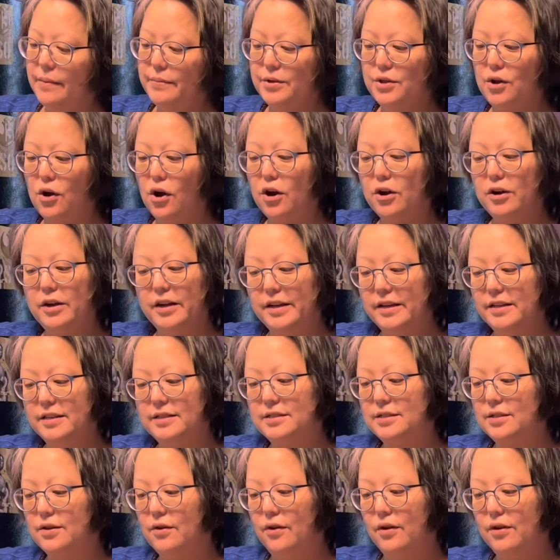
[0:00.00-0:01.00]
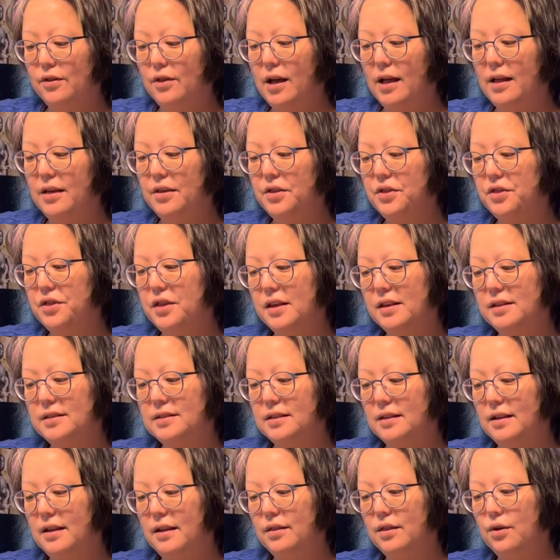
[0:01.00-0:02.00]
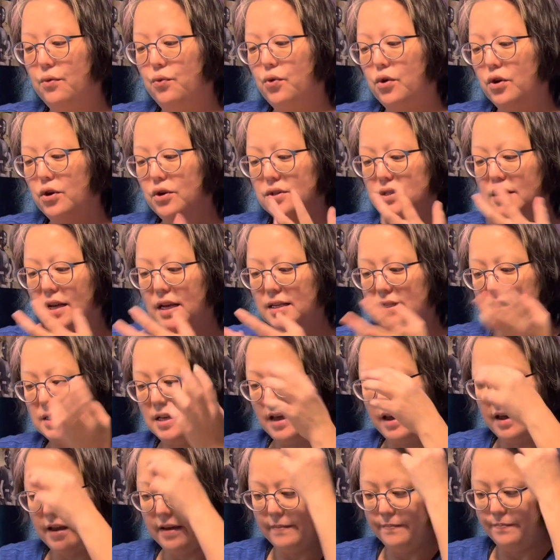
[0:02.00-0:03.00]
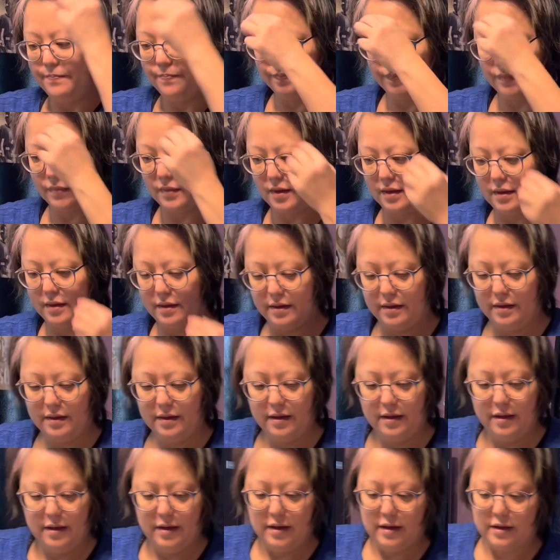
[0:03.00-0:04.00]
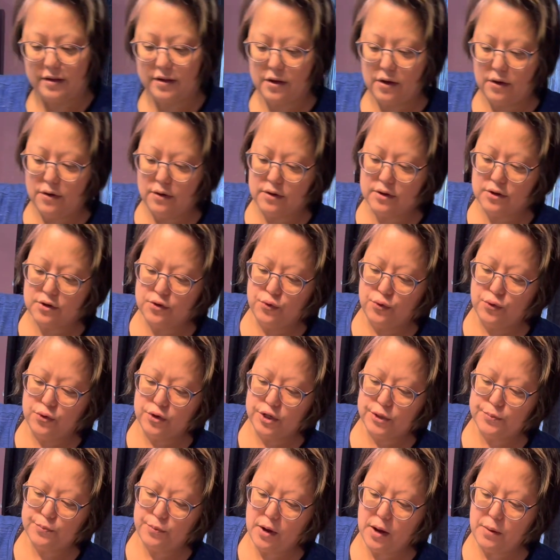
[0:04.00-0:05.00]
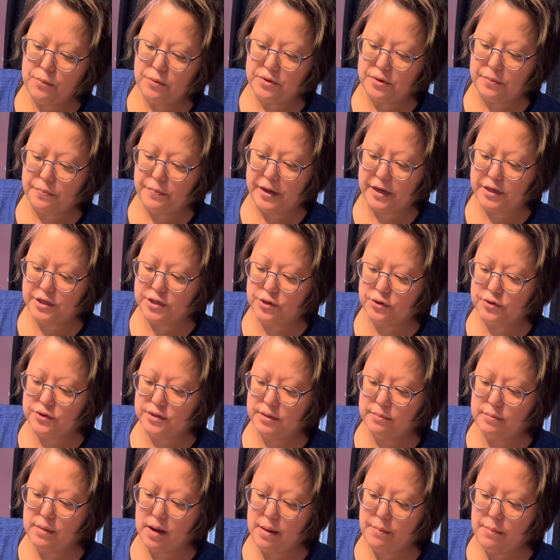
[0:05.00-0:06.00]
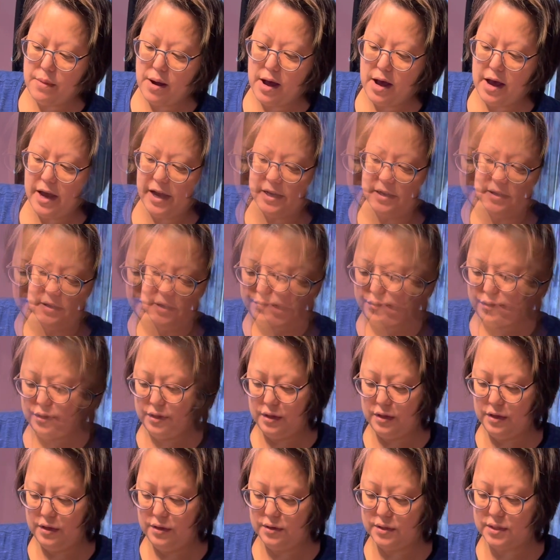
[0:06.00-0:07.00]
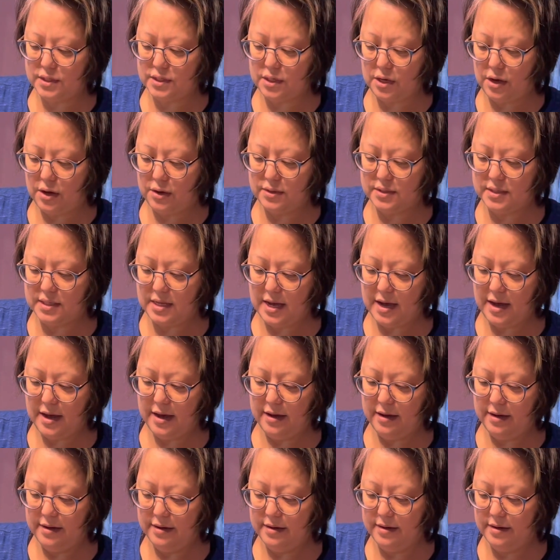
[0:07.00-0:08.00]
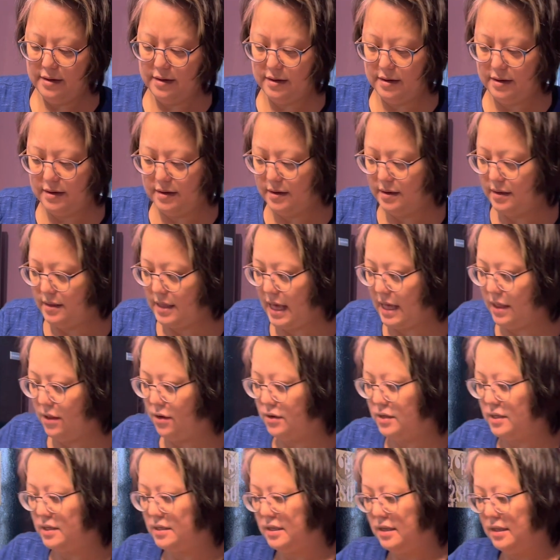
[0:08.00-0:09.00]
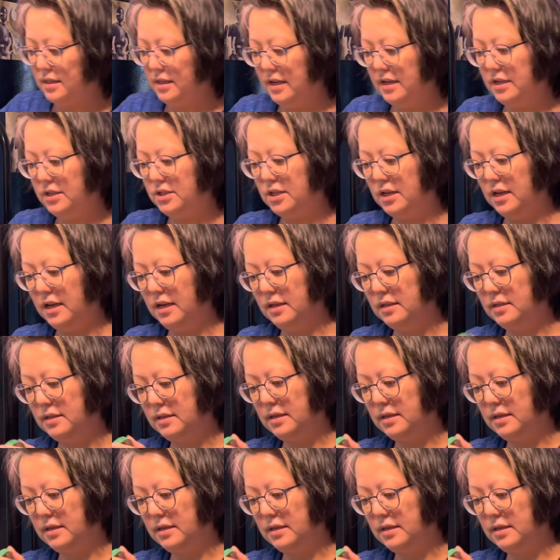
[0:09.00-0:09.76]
an artist, so a lot of the things, the words I say correspond with the pictures in my mind. Put a little salsa. That looks delicious.